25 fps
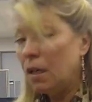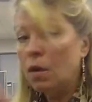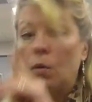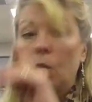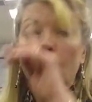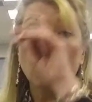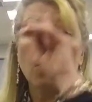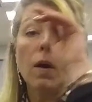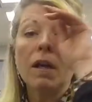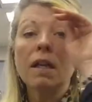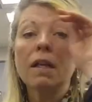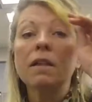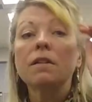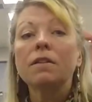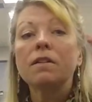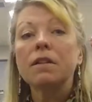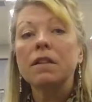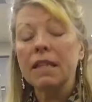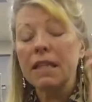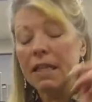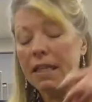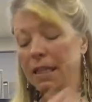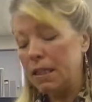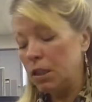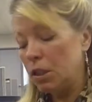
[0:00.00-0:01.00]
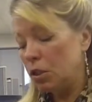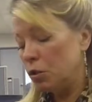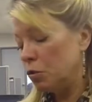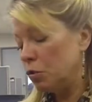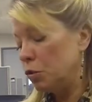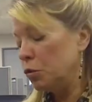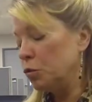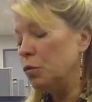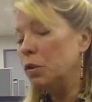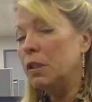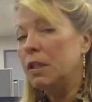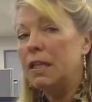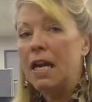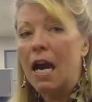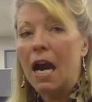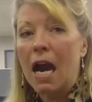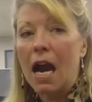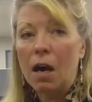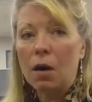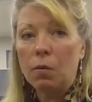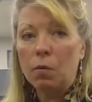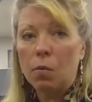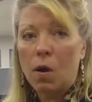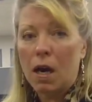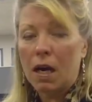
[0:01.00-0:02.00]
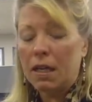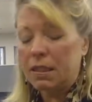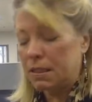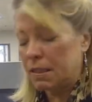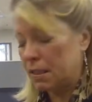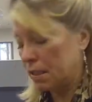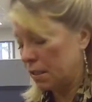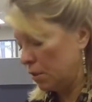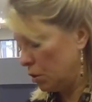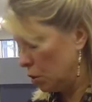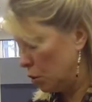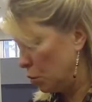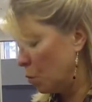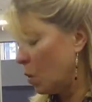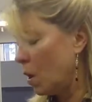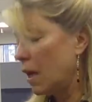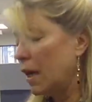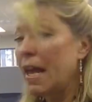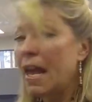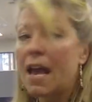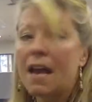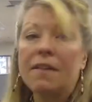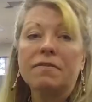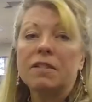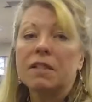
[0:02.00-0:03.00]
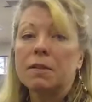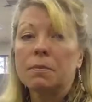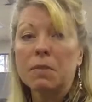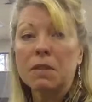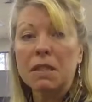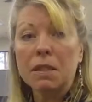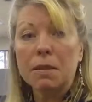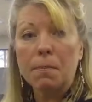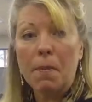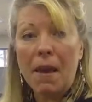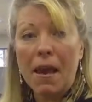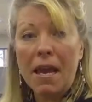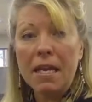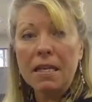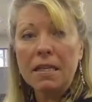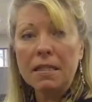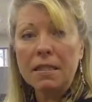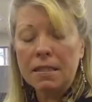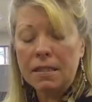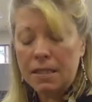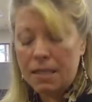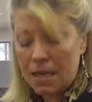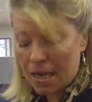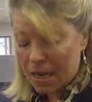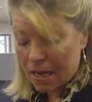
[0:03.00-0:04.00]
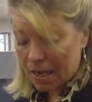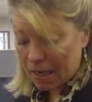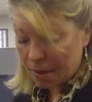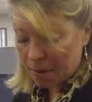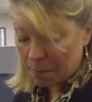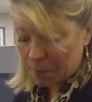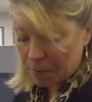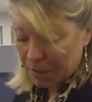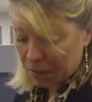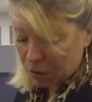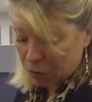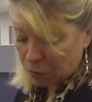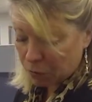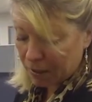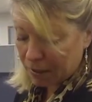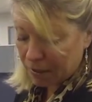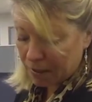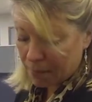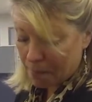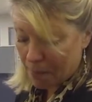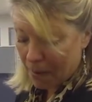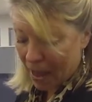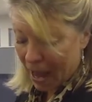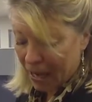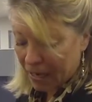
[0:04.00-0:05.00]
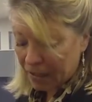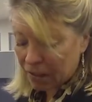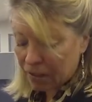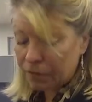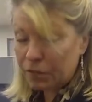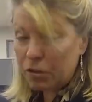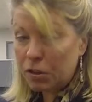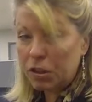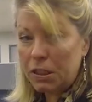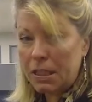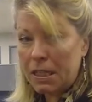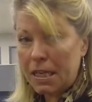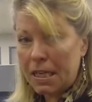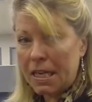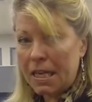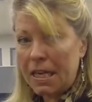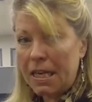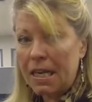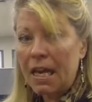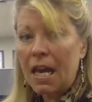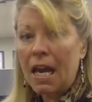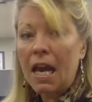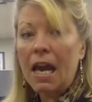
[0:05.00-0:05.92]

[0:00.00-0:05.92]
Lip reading: One other thing, you want to have some space in between the back of your knee,